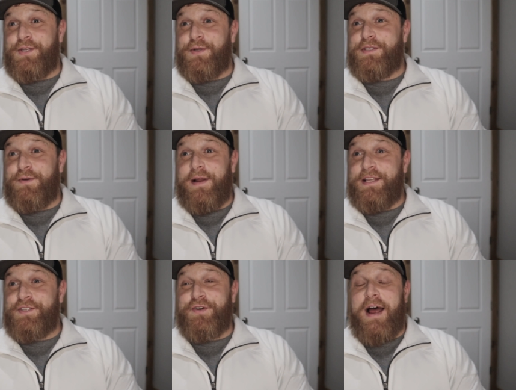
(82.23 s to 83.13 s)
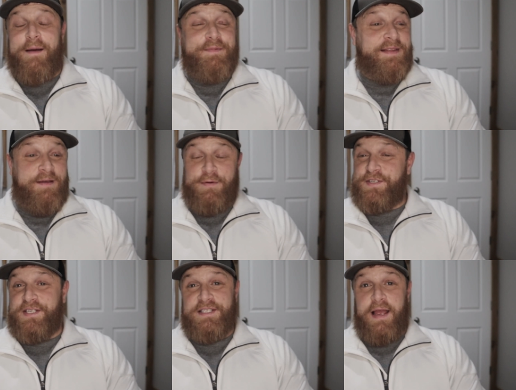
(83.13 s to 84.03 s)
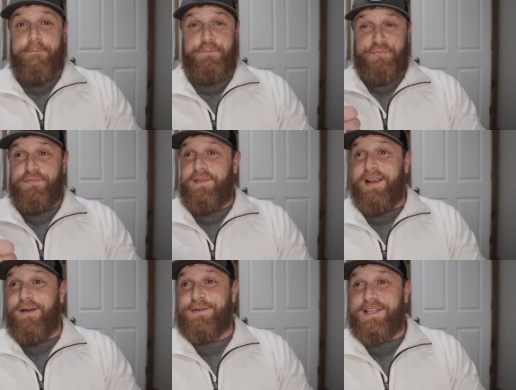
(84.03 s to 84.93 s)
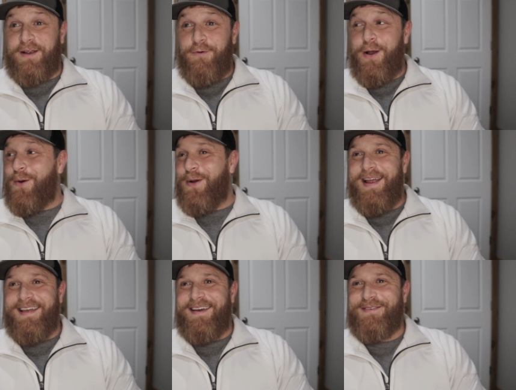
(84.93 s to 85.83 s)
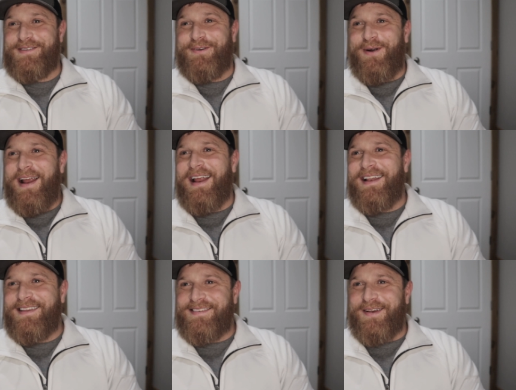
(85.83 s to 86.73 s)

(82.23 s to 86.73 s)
soon as the rates dropped, there was just like, and I was like, whoa, hey, that was great.